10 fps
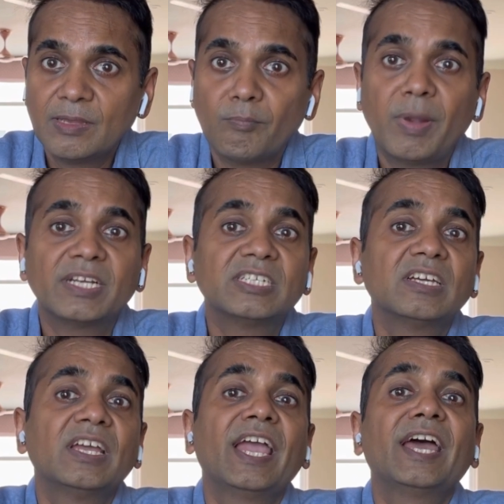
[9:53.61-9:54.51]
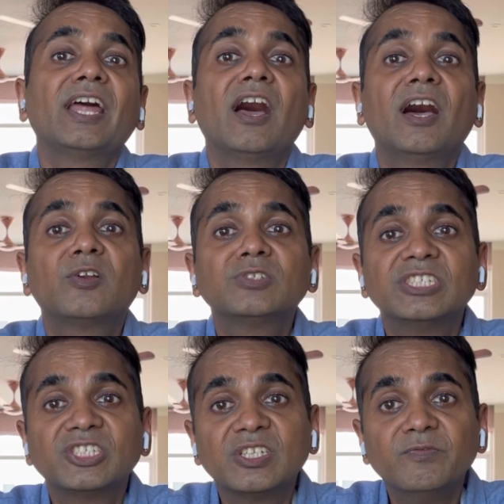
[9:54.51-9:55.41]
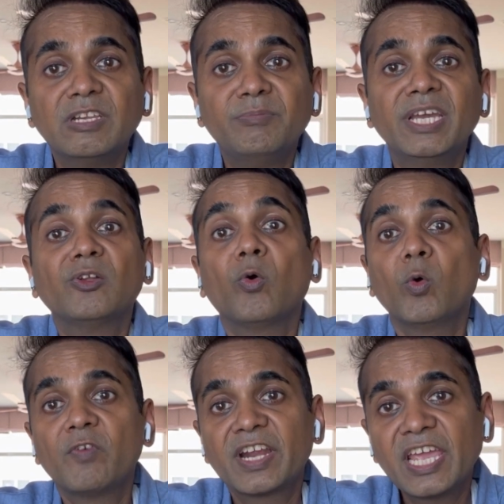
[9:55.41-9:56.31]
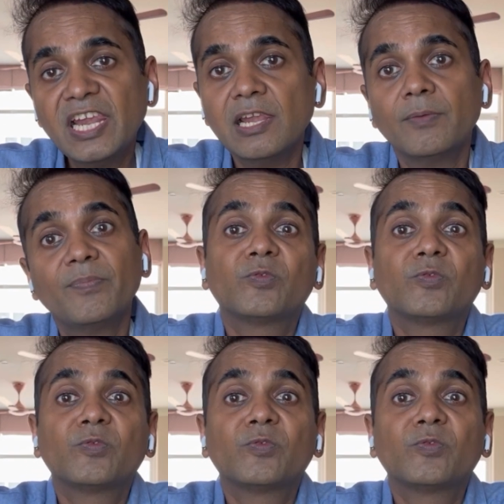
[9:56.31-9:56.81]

But an RO system will be an overkill.